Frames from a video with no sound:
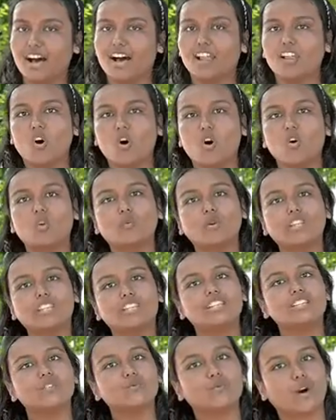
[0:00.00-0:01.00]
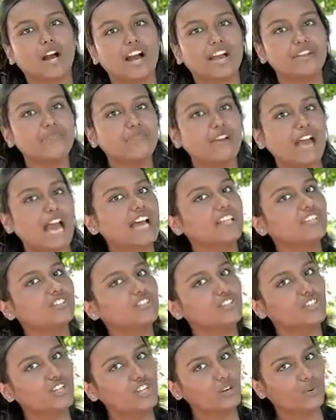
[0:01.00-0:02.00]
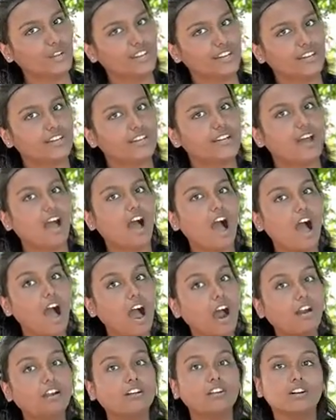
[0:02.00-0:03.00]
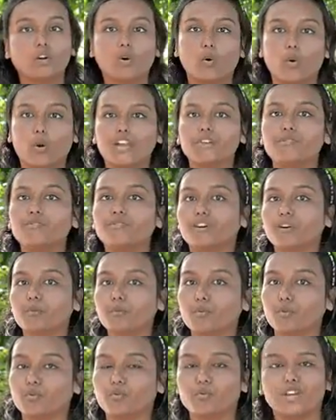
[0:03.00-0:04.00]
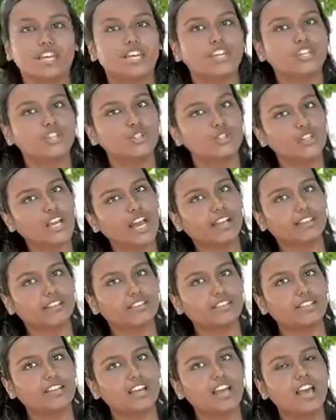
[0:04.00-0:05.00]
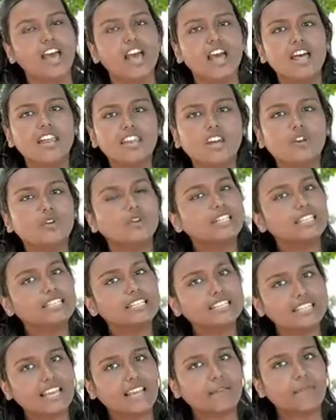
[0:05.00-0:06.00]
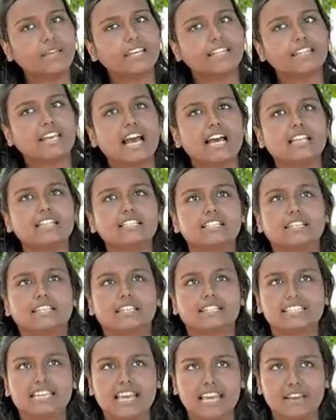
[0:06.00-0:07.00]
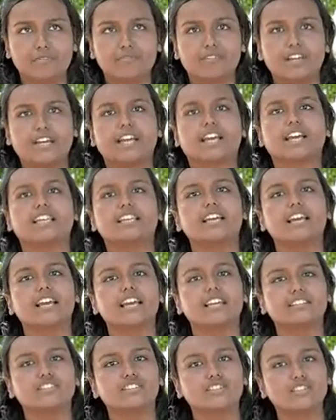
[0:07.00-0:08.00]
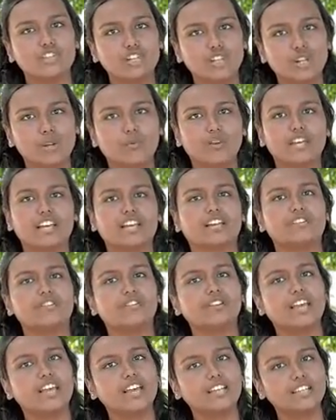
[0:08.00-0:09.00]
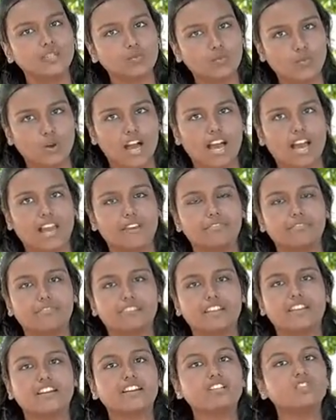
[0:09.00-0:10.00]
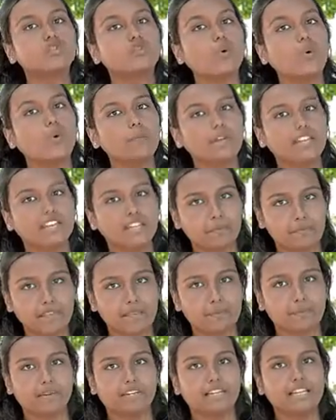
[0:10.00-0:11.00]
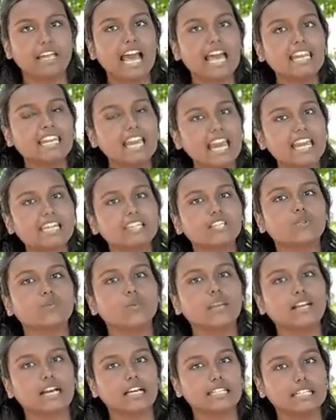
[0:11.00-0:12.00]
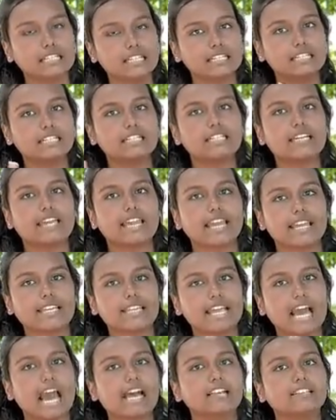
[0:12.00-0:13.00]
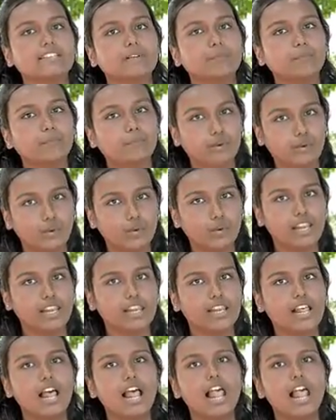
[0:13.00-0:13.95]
along with his wife and children are going for a movie tonight. Now you can say me that David, his children, his wife, there are so many people, and hence we consider it as a plural